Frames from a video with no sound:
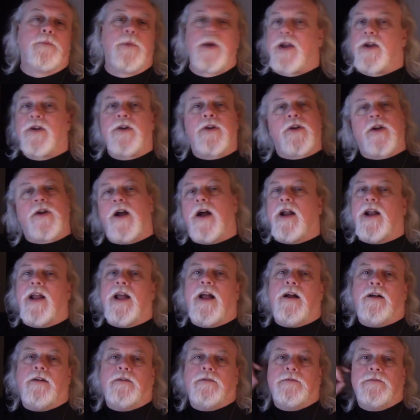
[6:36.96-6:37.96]
we could have gone
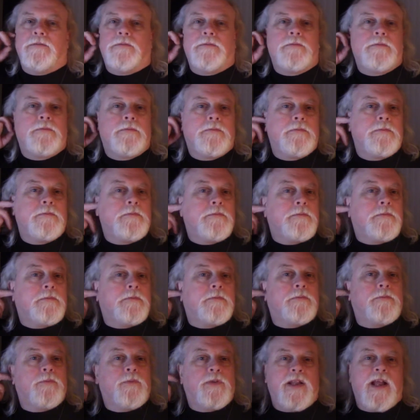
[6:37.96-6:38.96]
out
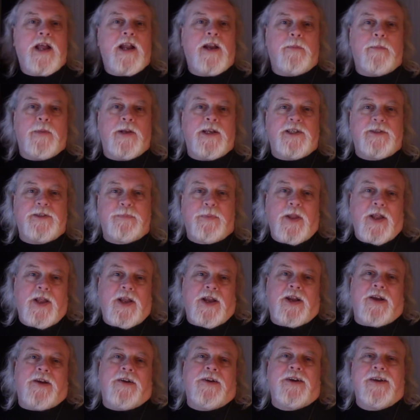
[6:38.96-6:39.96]
without a bass
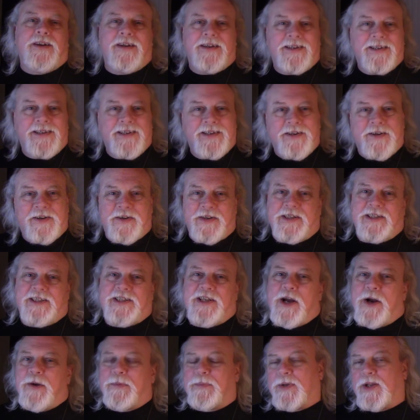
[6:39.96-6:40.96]
player or
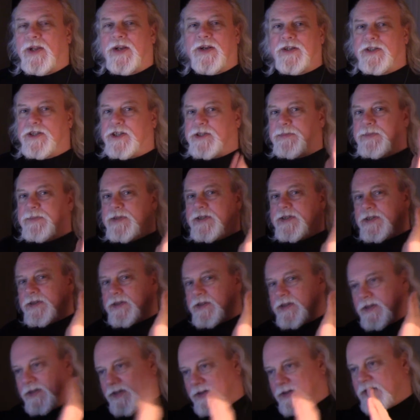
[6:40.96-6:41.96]
guitar player, just
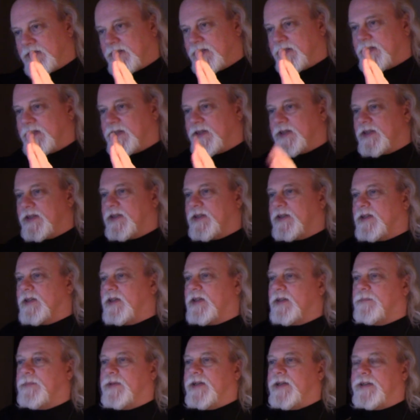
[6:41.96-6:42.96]
been
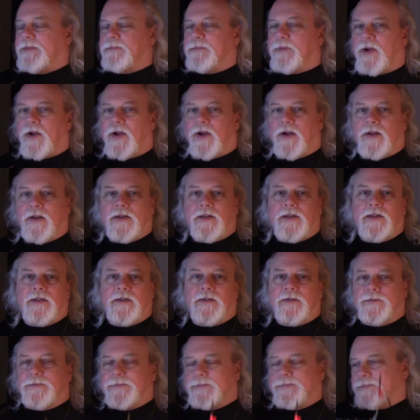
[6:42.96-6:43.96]
Pete and Paul, you
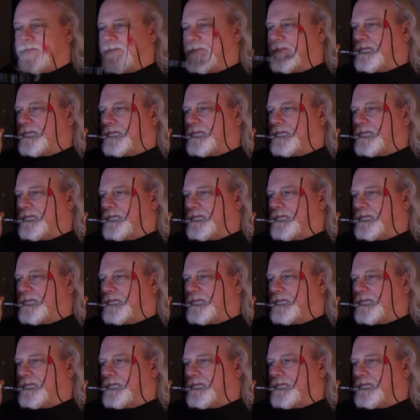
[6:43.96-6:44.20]
know.